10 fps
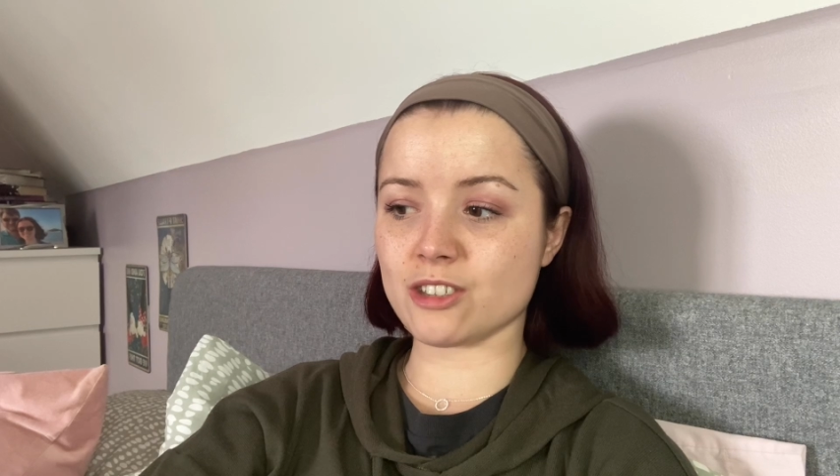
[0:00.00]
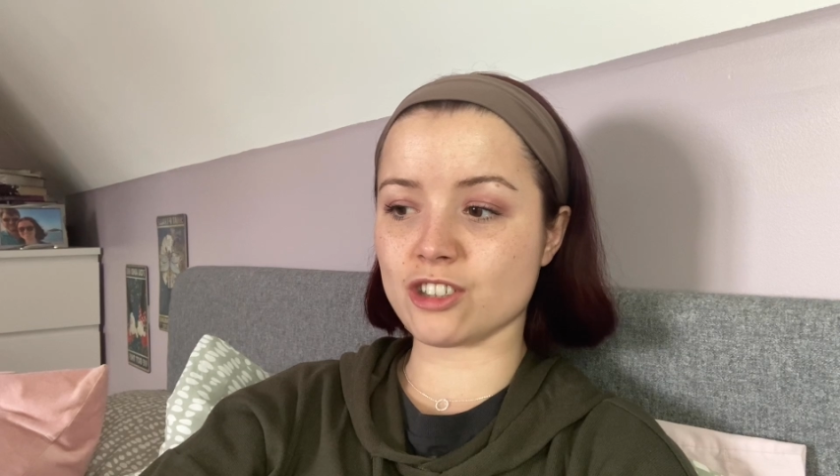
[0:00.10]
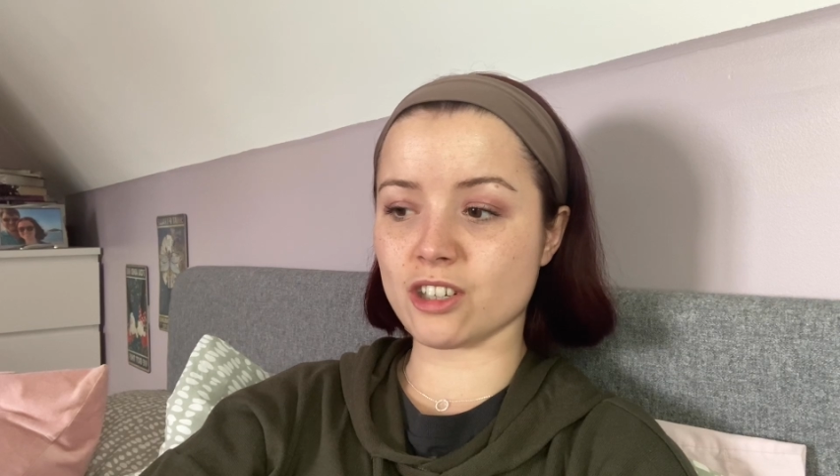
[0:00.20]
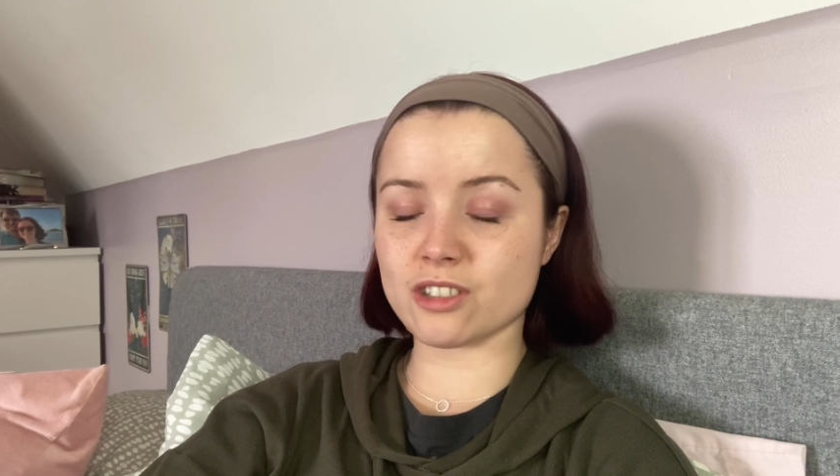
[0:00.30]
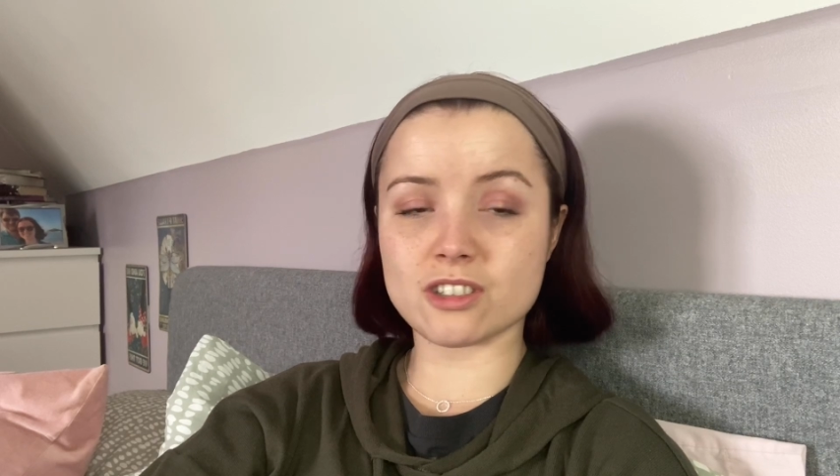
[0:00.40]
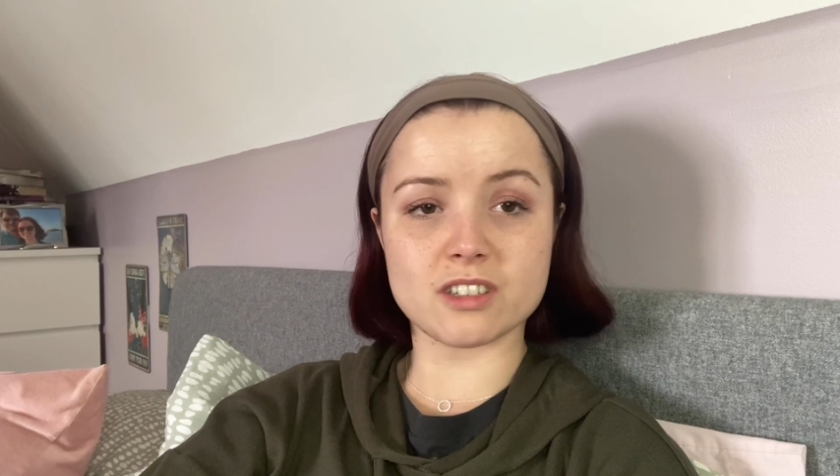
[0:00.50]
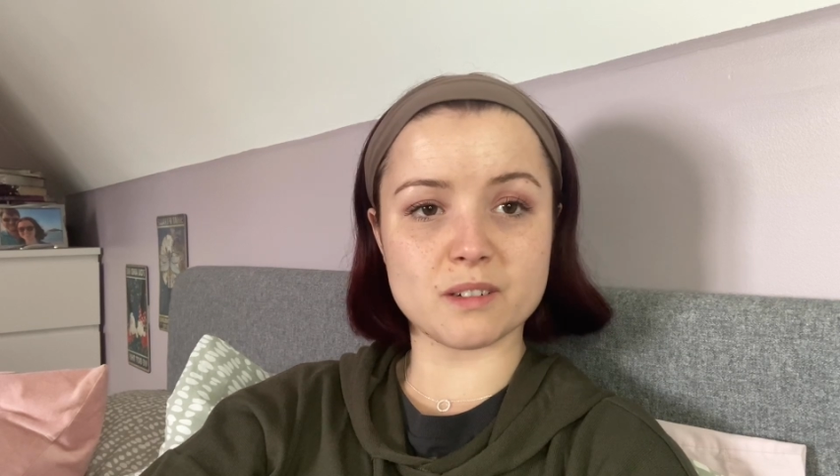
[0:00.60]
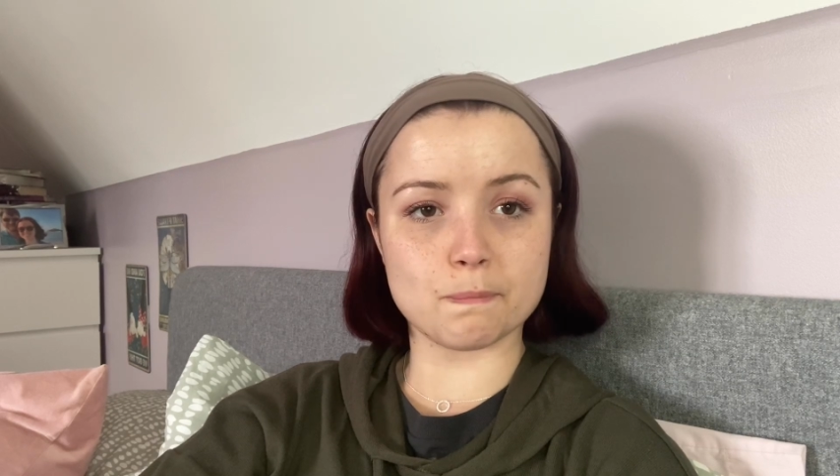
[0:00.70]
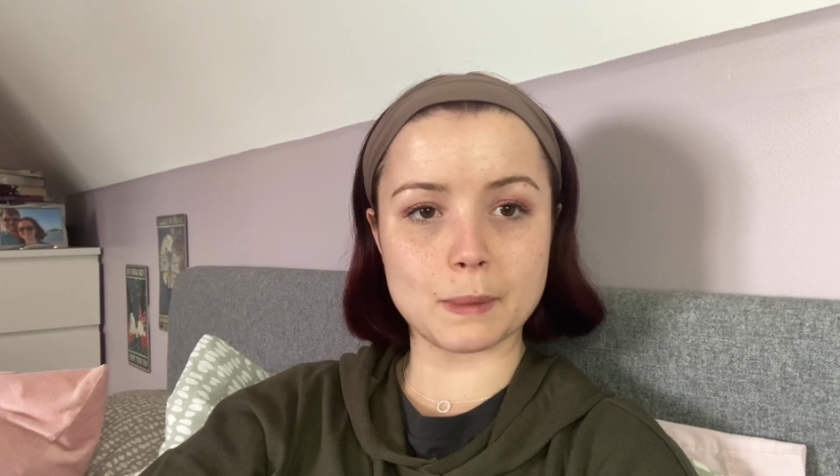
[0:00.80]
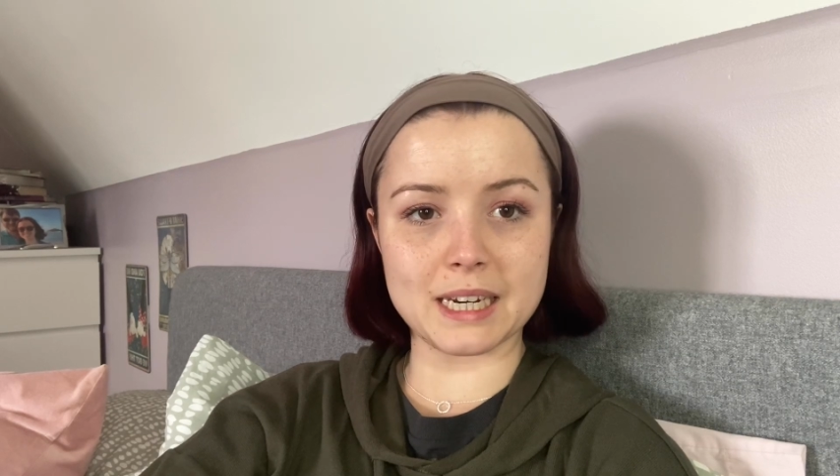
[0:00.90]
just to
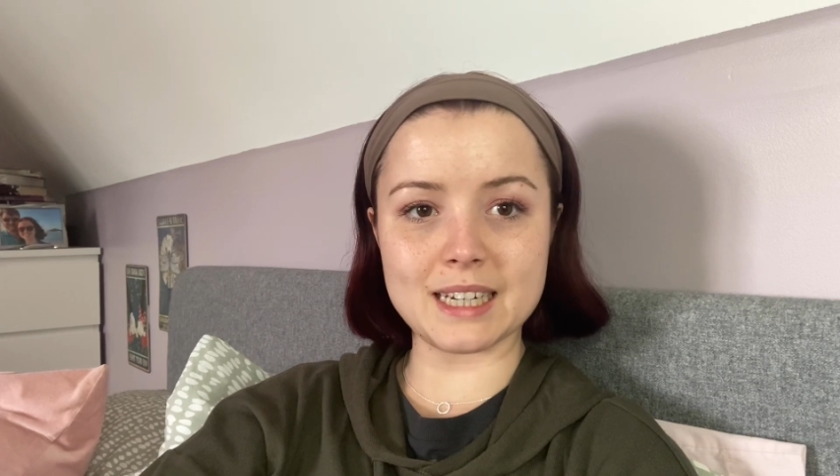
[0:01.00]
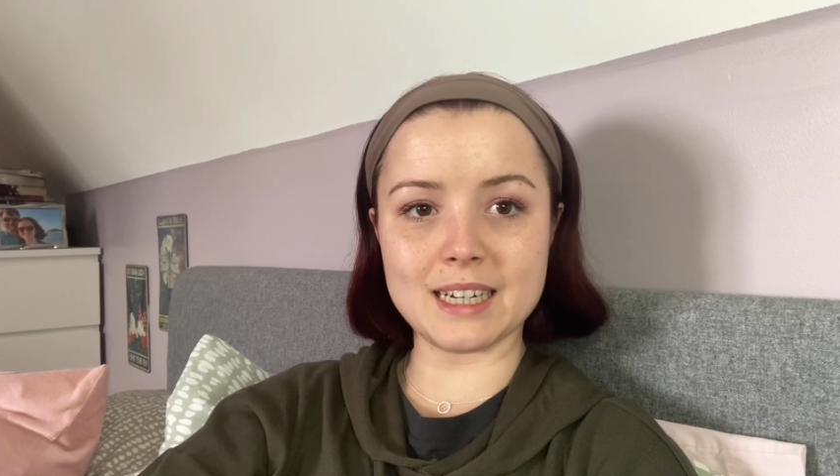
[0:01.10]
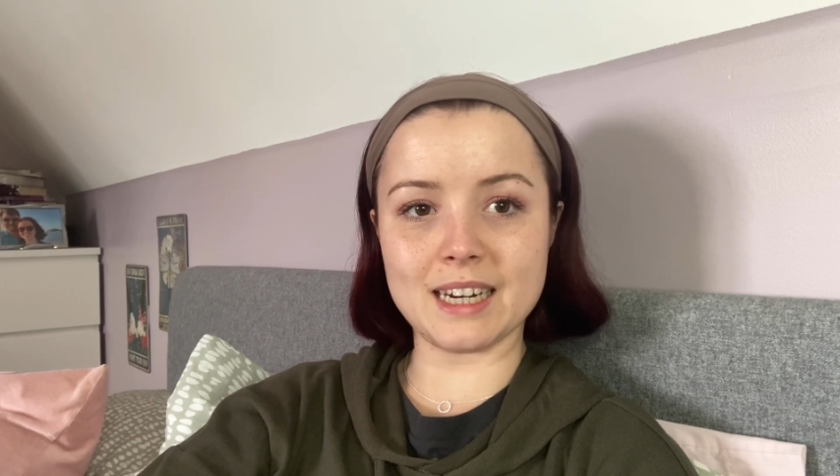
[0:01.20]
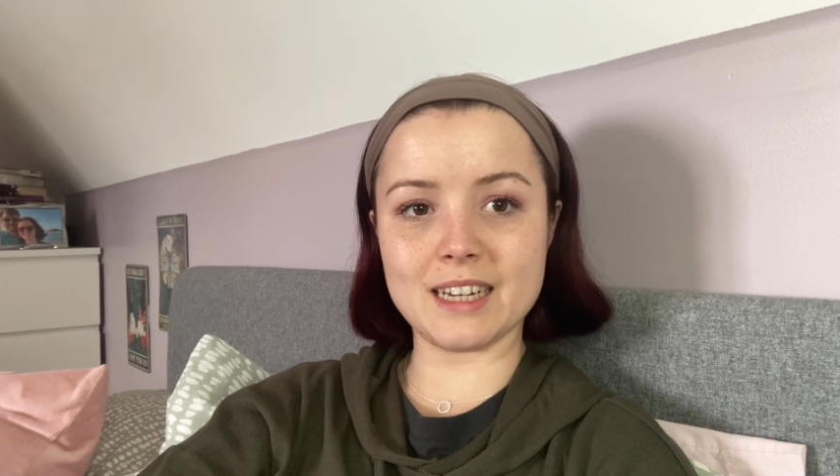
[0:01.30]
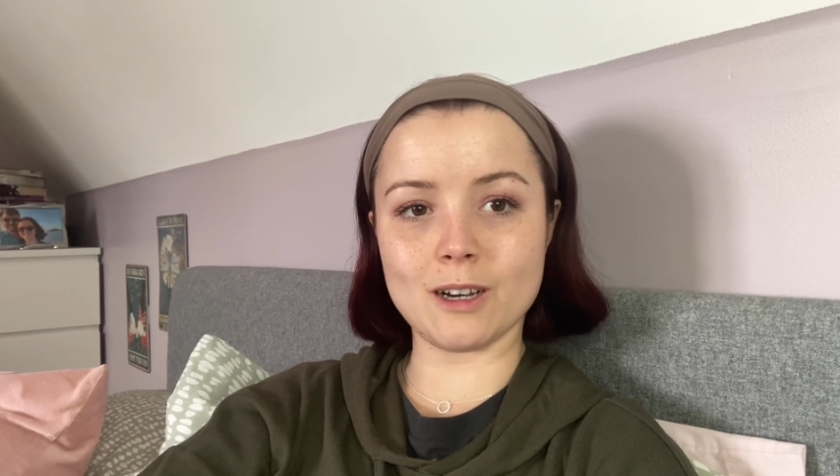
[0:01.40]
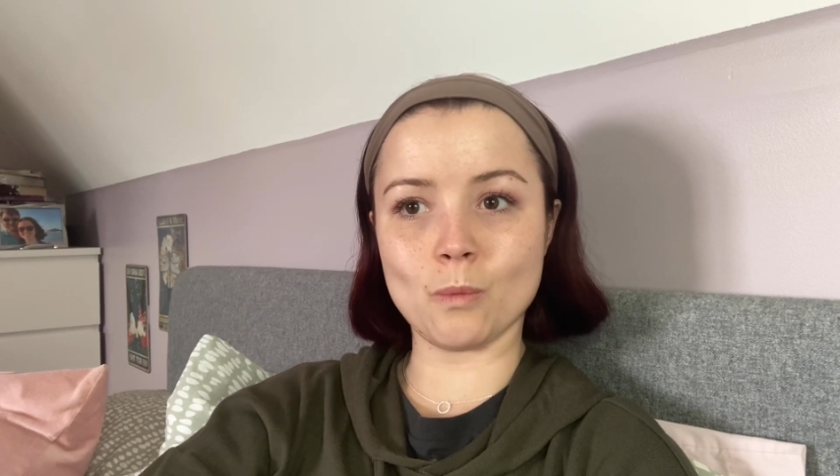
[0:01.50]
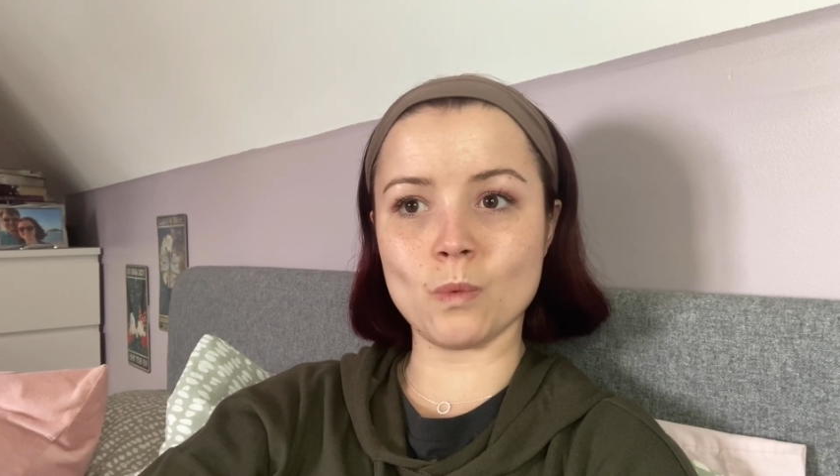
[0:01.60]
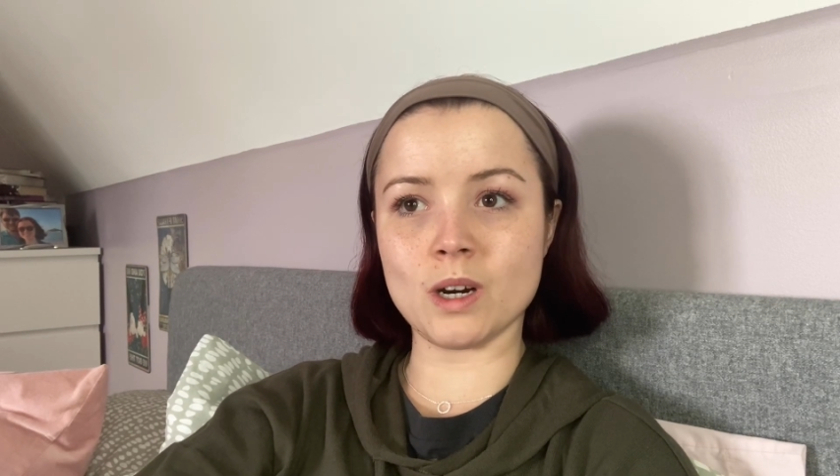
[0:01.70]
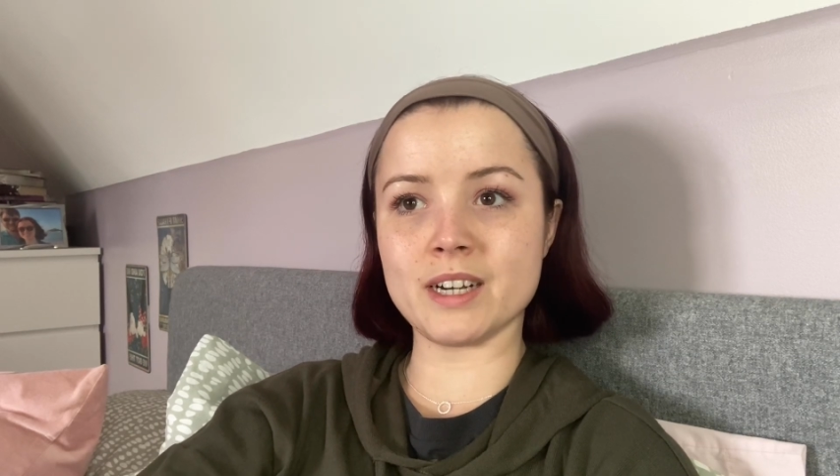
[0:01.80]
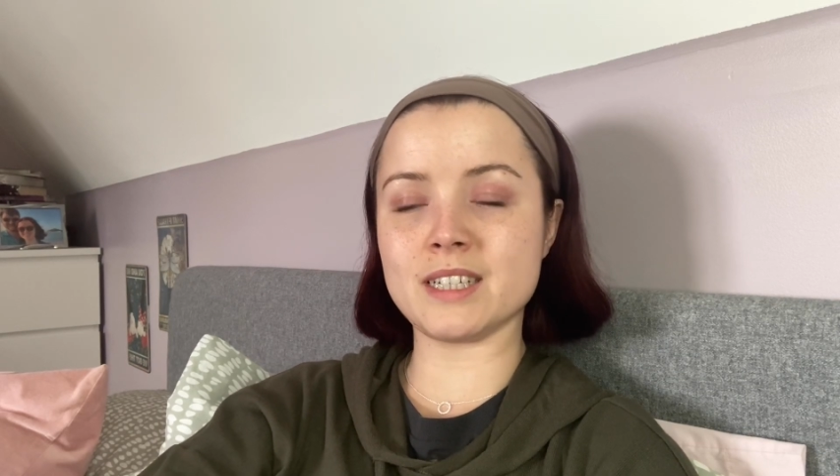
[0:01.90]
completely
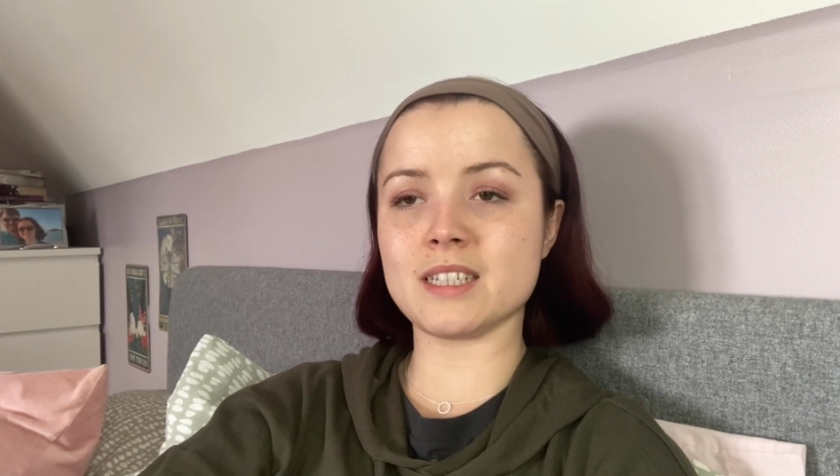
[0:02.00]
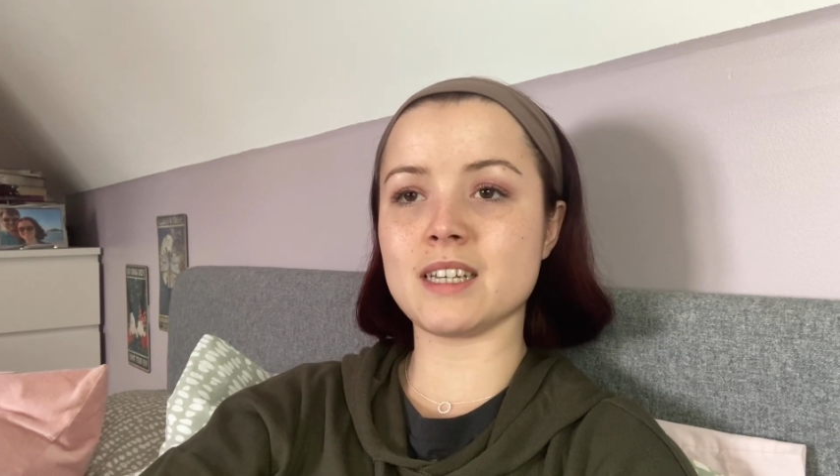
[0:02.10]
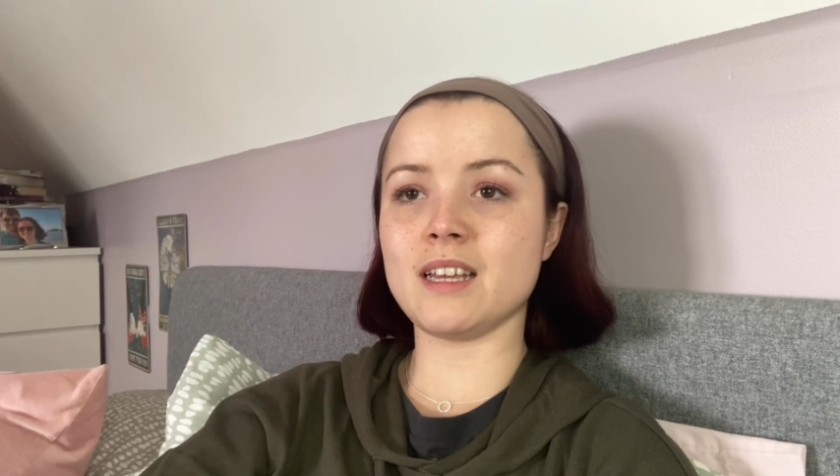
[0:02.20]
unwind.